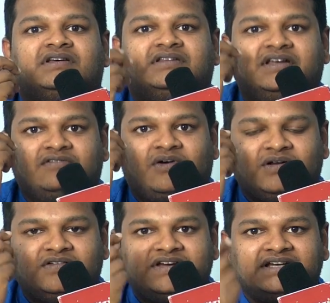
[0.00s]
they've
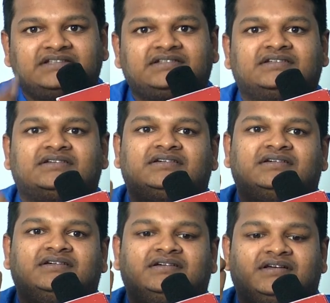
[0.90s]
always
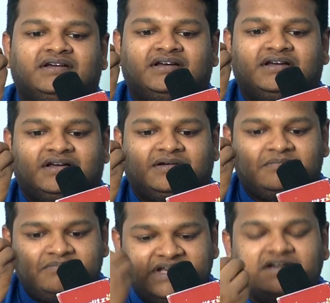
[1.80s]

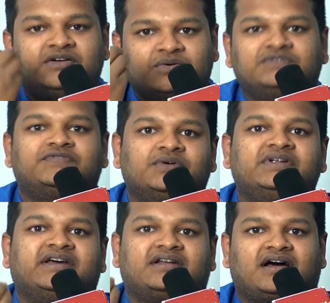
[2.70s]
been truthful in
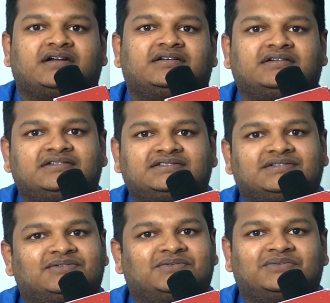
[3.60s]
their art.
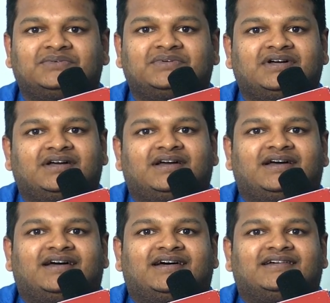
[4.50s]
So
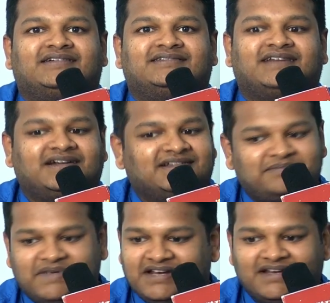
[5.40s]
that has
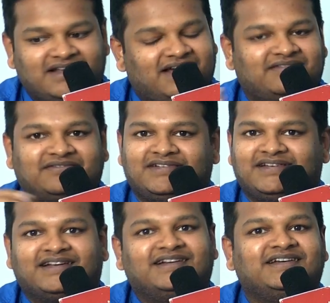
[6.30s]
been I've
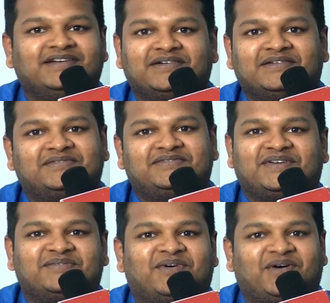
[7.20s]
learning
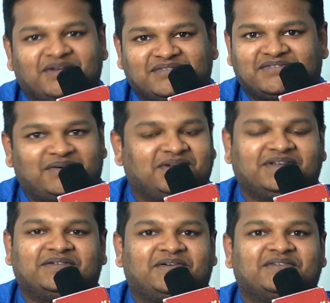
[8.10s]
from all of
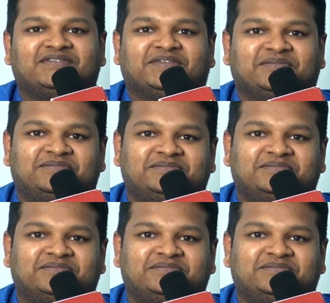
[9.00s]
them.